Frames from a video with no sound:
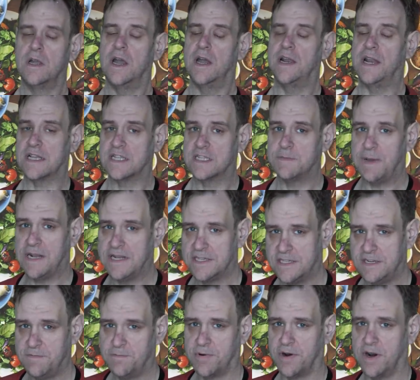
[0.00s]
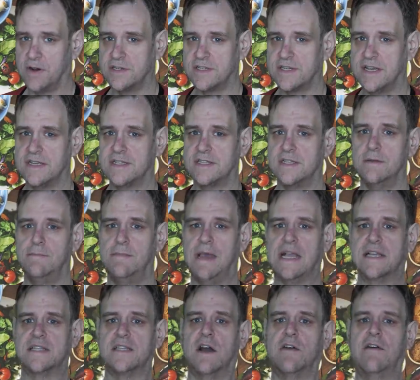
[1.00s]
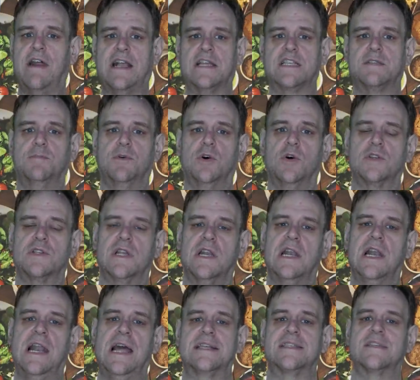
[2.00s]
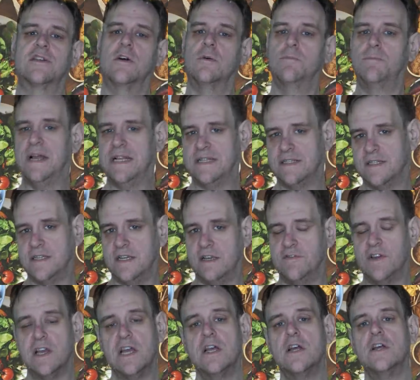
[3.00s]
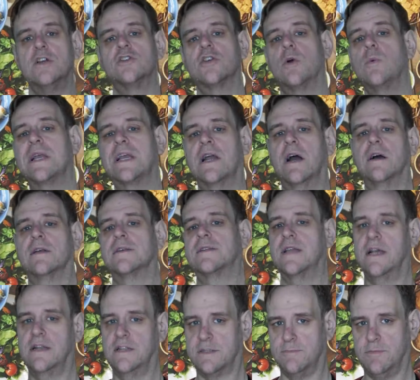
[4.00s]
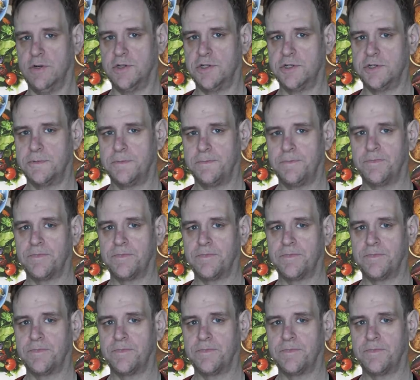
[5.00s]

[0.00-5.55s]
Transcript: An expensive process that makes our exports less competitive, so we can't sell as much.